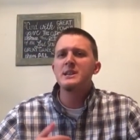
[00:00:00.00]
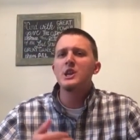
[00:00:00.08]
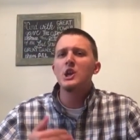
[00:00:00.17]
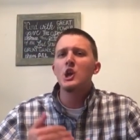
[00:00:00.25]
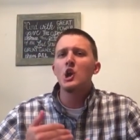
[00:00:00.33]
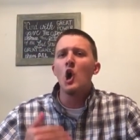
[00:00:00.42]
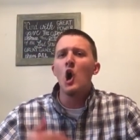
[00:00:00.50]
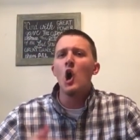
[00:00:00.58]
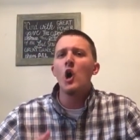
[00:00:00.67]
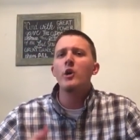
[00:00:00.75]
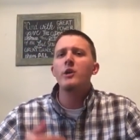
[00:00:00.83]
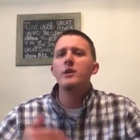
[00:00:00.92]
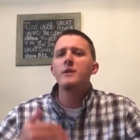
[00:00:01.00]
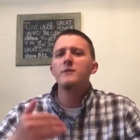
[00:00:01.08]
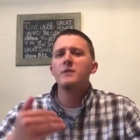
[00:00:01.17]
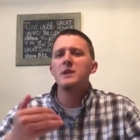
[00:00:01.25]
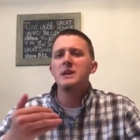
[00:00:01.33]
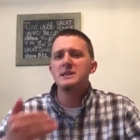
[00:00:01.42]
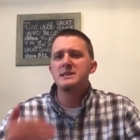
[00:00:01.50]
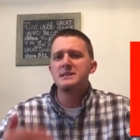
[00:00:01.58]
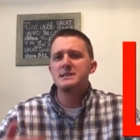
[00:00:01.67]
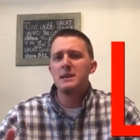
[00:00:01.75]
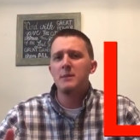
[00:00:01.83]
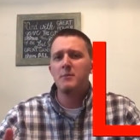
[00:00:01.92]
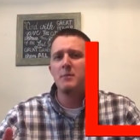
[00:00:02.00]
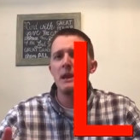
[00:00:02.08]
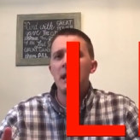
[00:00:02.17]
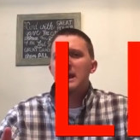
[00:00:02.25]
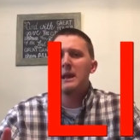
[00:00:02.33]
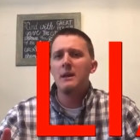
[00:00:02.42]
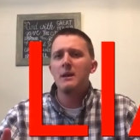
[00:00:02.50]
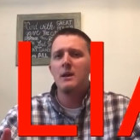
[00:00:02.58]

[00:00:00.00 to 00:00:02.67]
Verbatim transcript: in the Garden of Gethsemane.